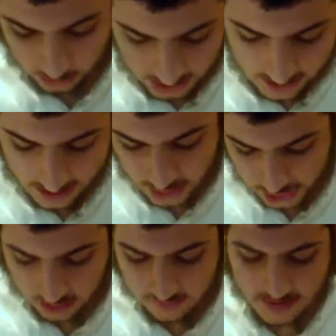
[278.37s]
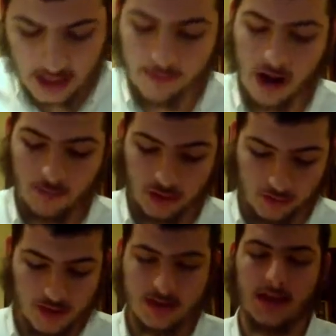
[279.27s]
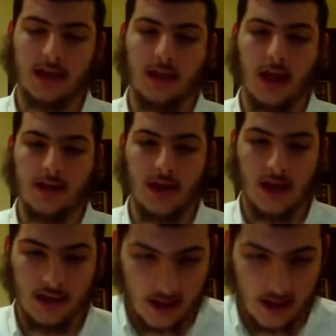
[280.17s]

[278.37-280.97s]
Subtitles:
Only then Ashir Vazamra, I'm going to sing and